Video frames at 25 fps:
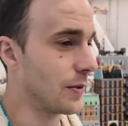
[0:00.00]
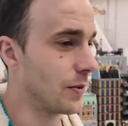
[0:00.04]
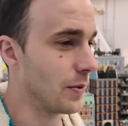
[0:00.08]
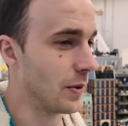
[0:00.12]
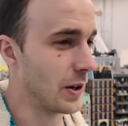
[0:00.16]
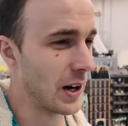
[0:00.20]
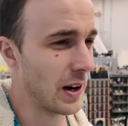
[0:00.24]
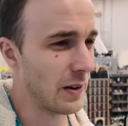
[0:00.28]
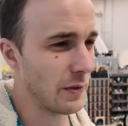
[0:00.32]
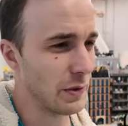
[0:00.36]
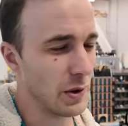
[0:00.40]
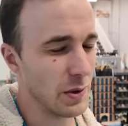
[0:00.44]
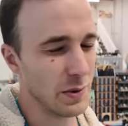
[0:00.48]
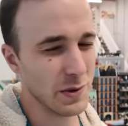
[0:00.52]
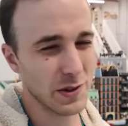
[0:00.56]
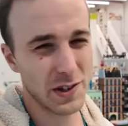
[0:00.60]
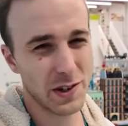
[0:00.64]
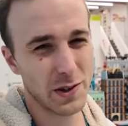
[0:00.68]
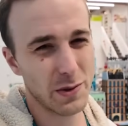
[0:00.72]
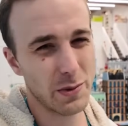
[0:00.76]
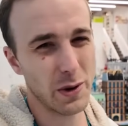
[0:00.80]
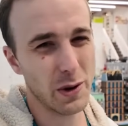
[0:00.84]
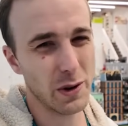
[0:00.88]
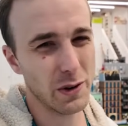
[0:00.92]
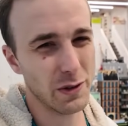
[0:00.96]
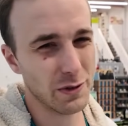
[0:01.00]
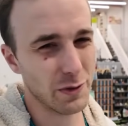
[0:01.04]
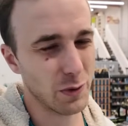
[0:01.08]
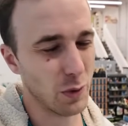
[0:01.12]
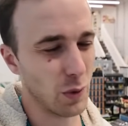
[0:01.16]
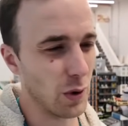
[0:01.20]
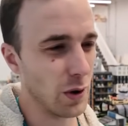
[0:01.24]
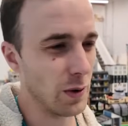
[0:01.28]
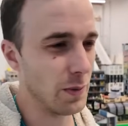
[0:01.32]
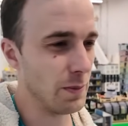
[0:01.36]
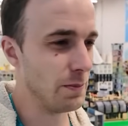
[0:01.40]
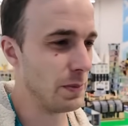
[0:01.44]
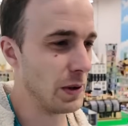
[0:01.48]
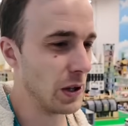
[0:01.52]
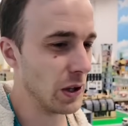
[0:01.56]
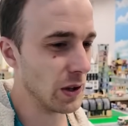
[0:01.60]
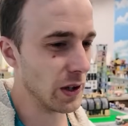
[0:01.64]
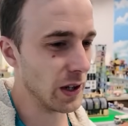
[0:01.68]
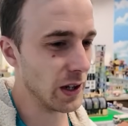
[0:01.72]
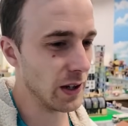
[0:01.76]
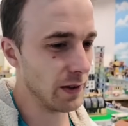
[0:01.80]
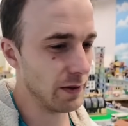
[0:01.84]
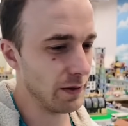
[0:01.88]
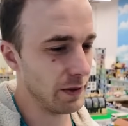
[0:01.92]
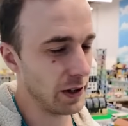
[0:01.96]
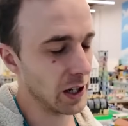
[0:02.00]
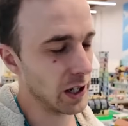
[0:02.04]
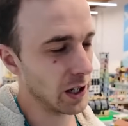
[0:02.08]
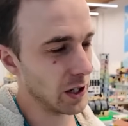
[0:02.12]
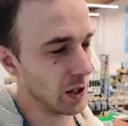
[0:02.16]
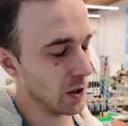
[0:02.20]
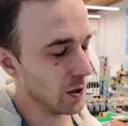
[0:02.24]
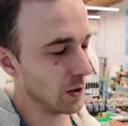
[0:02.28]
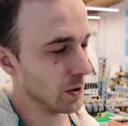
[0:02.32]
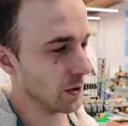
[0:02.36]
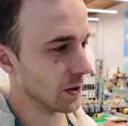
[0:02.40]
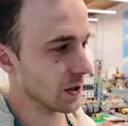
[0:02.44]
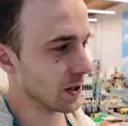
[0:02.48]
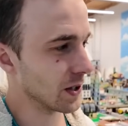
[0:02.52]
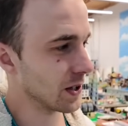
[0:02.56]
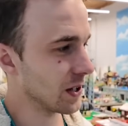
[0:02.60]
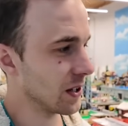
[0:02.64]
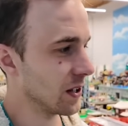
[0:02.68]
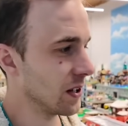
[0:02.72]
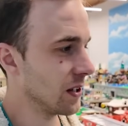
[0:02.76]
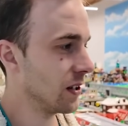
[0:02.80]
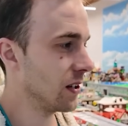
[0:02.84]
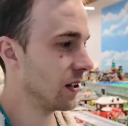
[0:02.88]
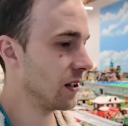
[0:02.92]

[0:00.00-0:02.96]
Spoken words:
whatever, it was 3 or 4 Billund videos